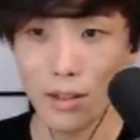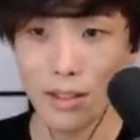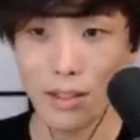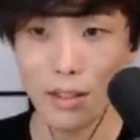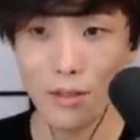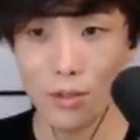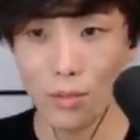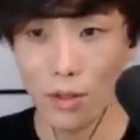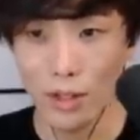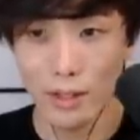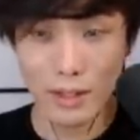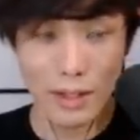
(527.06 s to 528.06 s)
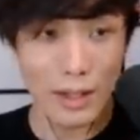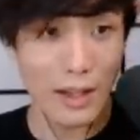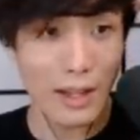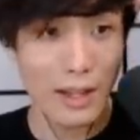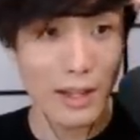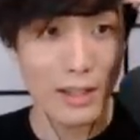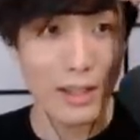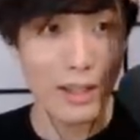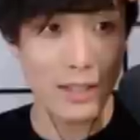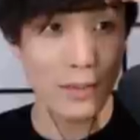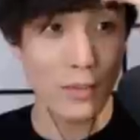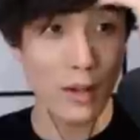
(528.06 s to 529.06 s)
Gift? What? I
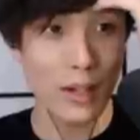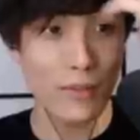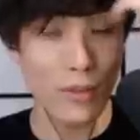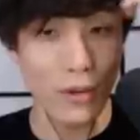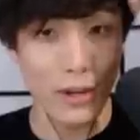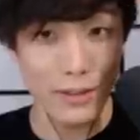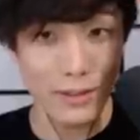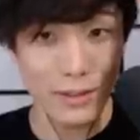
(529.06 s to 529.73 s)
guess I'm ready for it.